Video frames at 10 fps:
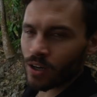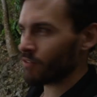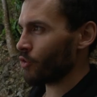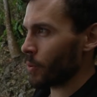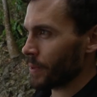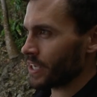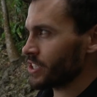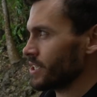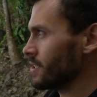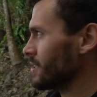
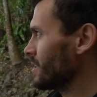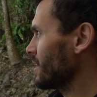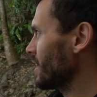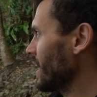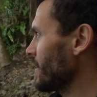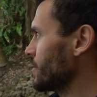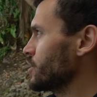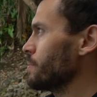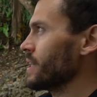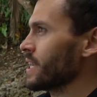formation, and there
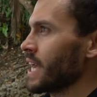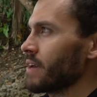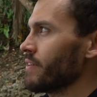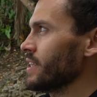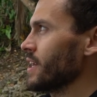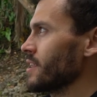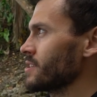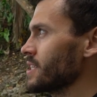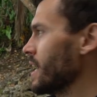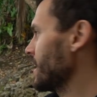should be a cave on the other
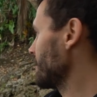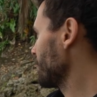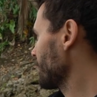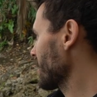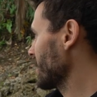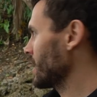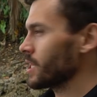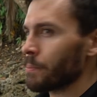side. The